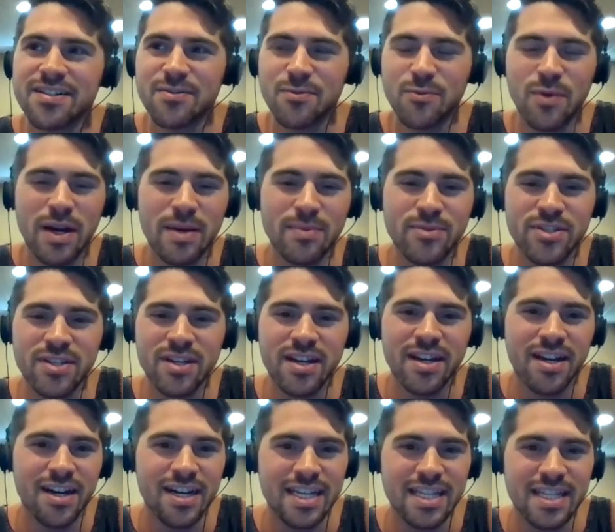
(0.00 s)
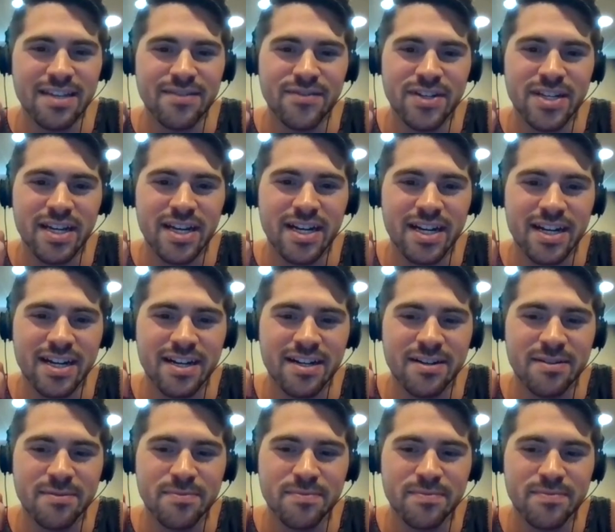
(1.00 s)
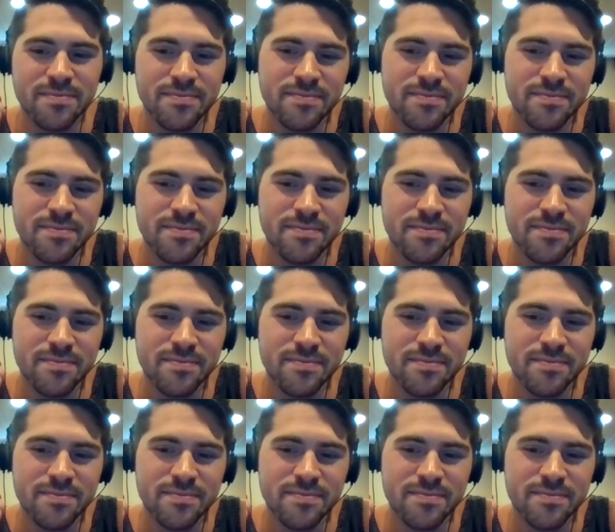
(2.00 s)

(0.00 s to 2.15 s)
website, heightenedliving.com.